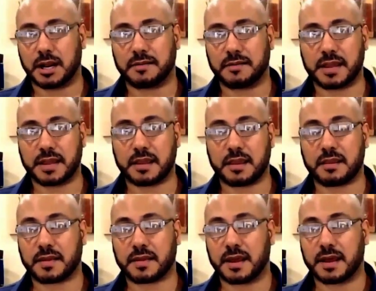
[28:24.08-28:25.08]

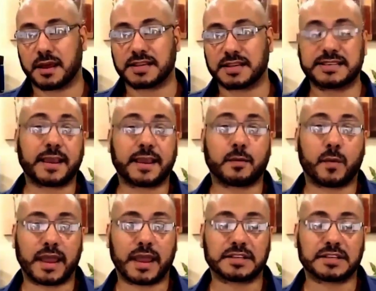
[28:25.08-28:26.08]
The second
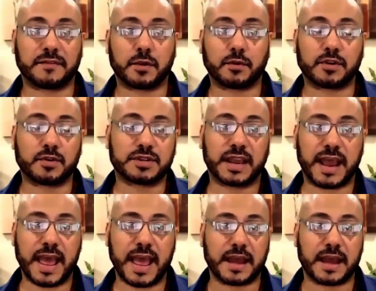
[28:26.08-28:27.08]
way is if you're using an
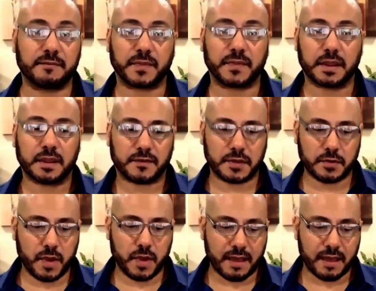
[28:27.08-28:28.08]
ad. You
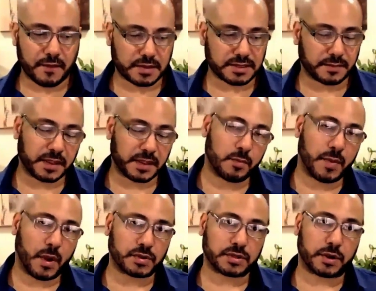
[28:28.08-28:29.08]
have something you
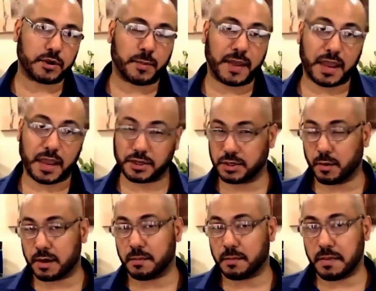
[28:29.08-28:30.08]
post on your page and you
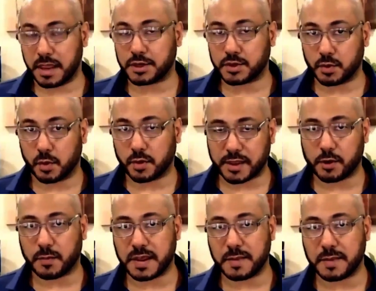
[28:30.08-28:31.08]
want to make sure that
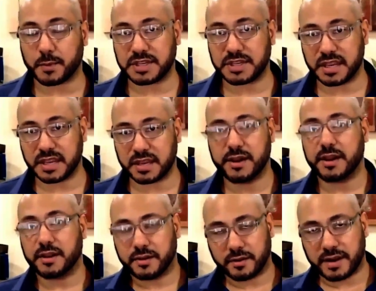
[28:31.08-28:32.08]
your people are seeing it,
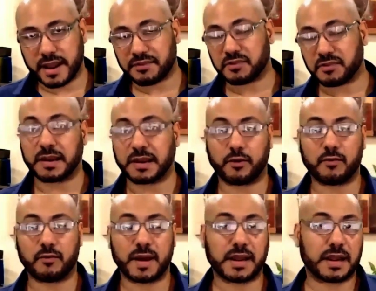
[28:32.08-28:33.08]
you're going to have to spend a little
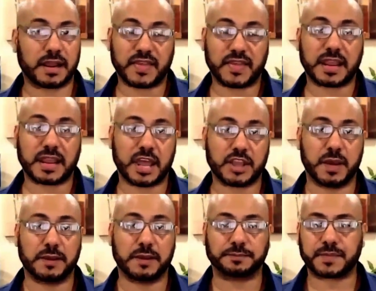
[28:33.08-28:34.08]
money to get that
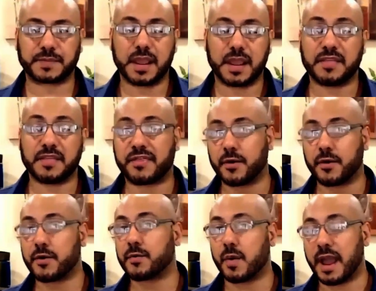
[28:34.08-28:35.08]
engagement. And the
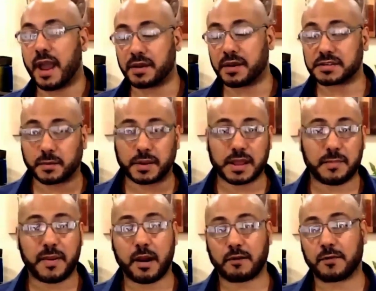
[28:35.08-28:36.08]
third way, which is a really
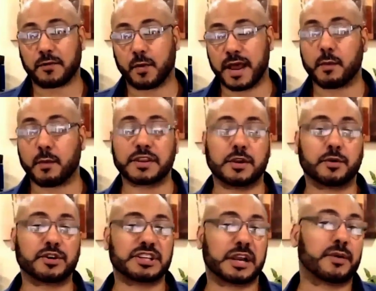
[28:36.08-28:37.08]
powerful way, when you're
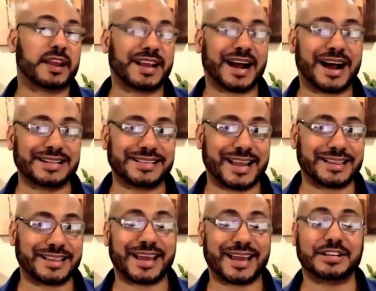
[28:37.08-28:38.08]
sharing content
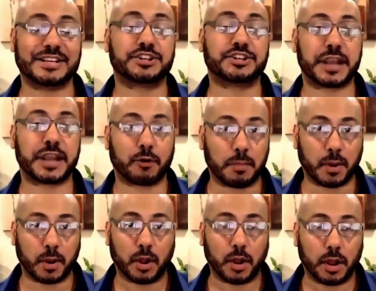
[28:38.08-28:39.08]
that is
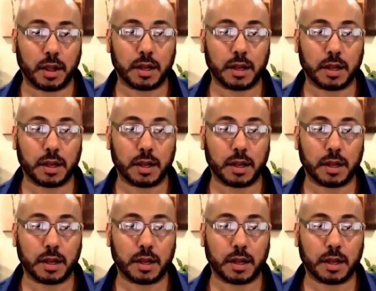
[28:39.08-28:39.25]
shareable,